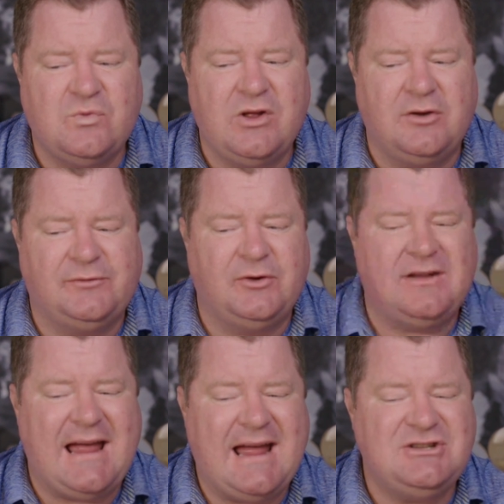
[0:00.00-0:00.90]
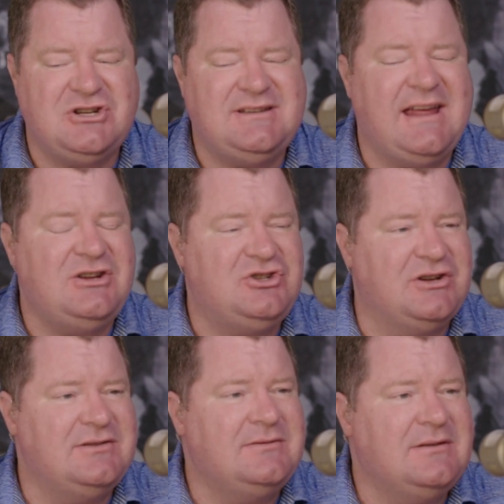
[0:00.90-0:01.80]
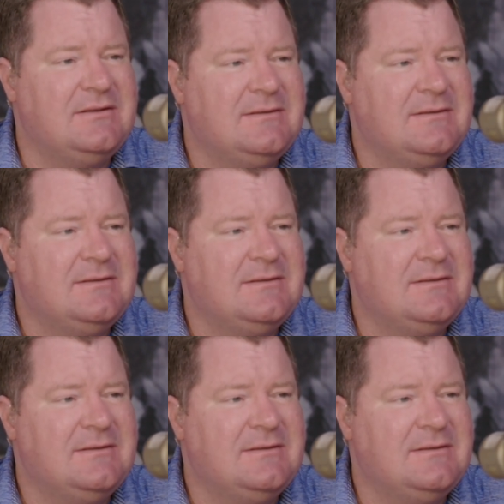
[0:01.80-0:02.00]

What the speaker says: willful agitation